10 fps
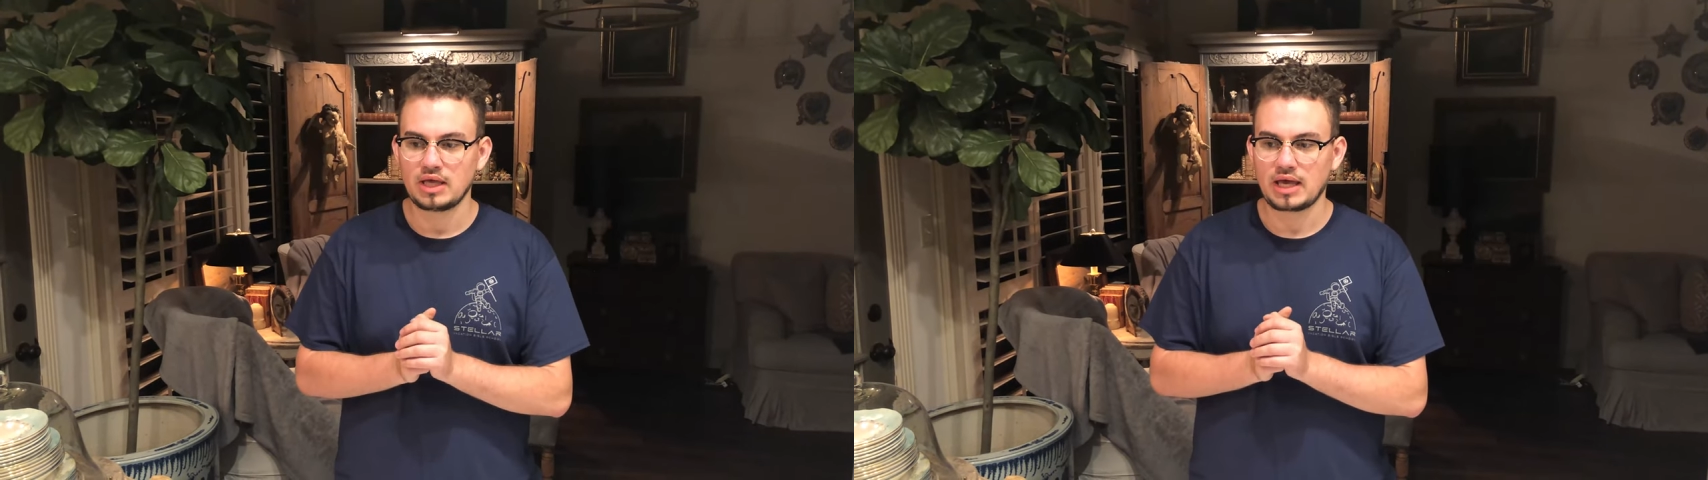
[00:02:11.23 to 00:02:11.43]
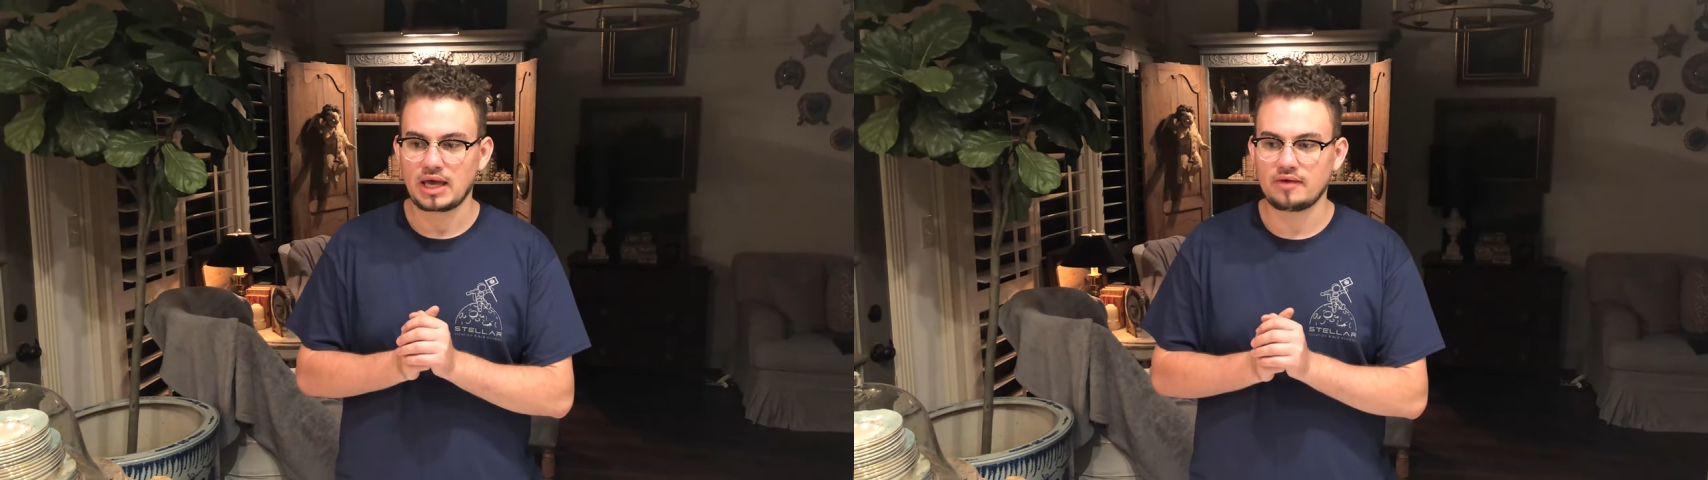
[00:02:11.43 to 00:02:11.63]

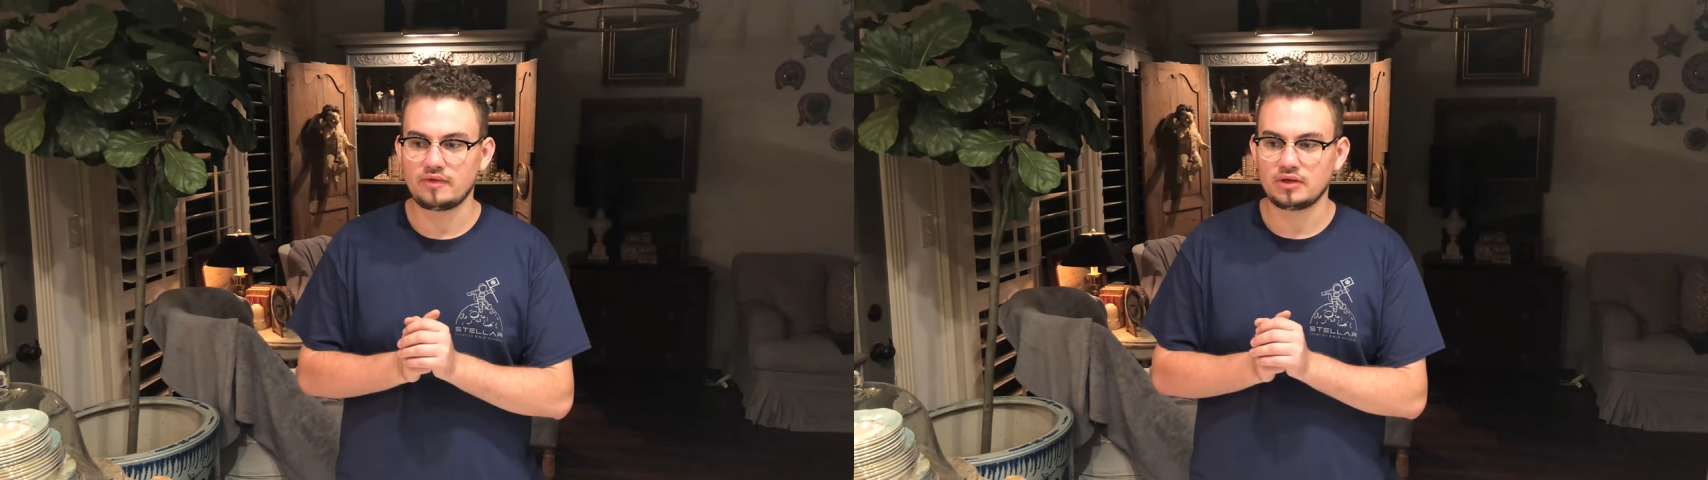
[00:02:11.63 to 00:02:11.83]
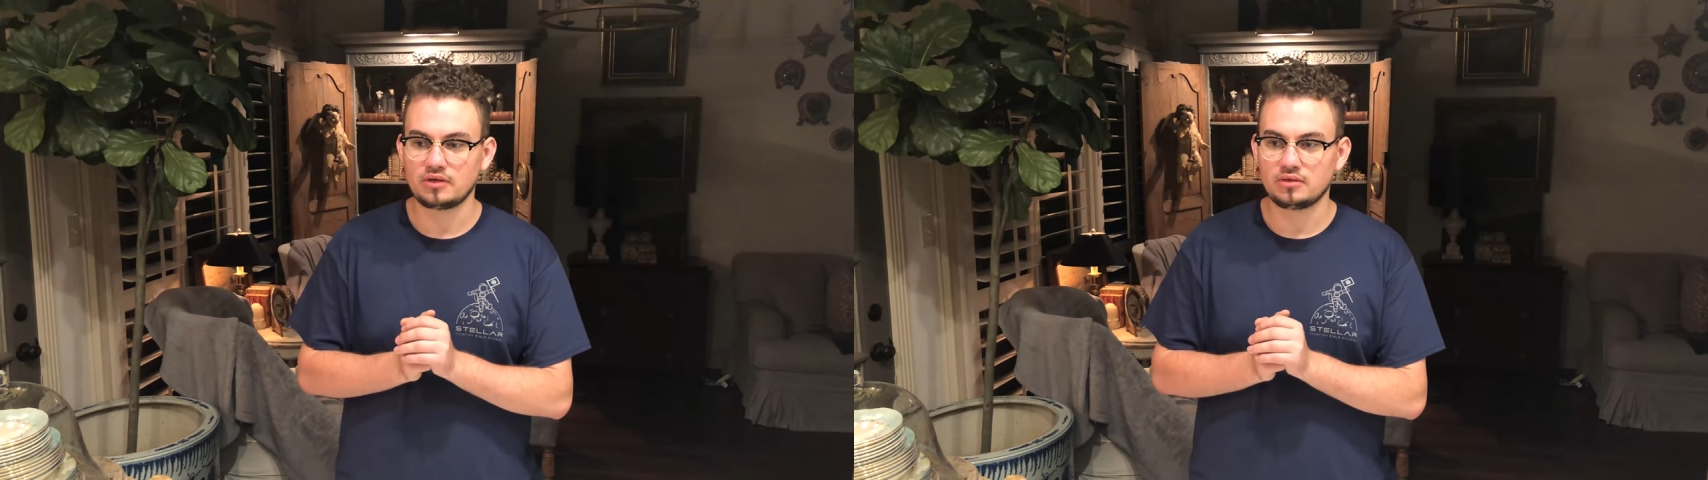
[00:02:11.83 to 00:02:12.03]

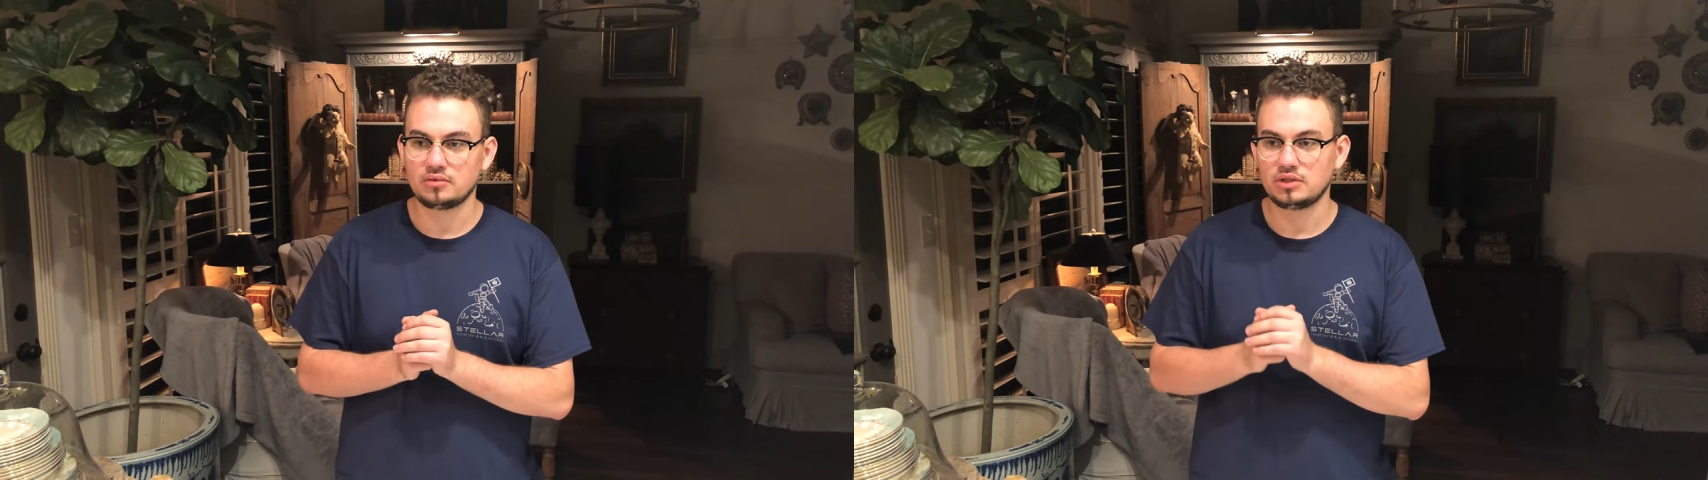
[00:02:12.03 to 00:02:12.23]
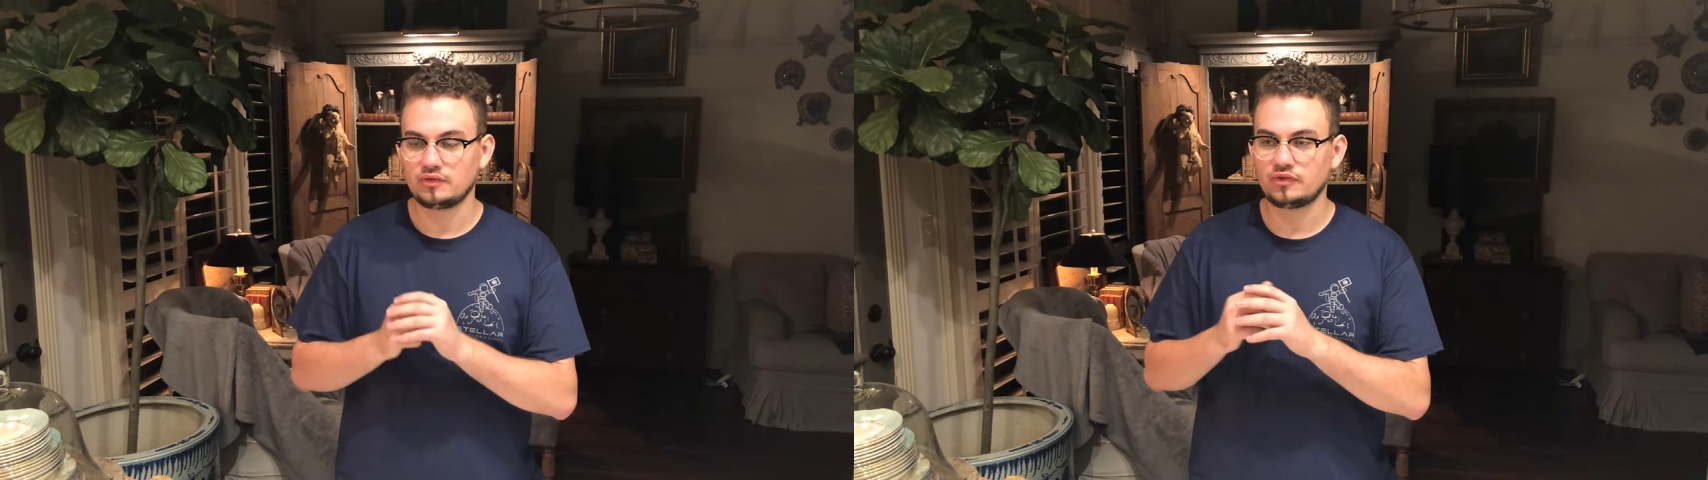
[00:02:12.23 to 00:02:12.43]
having
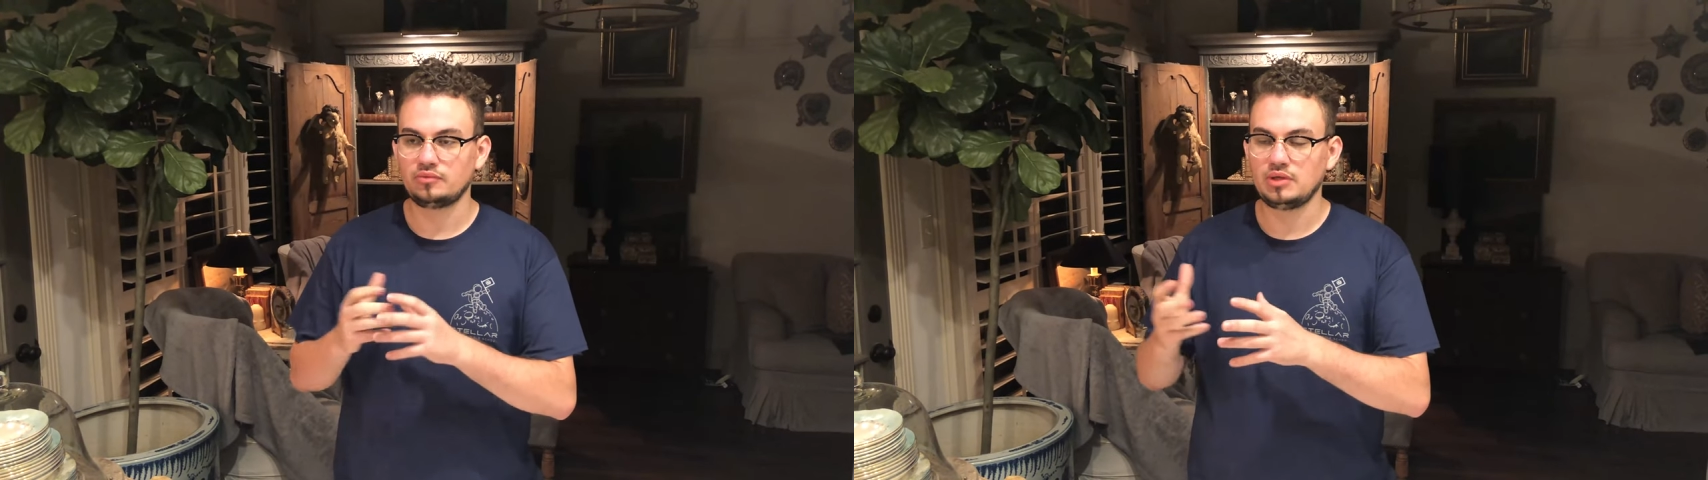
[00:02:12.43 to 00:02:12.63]
different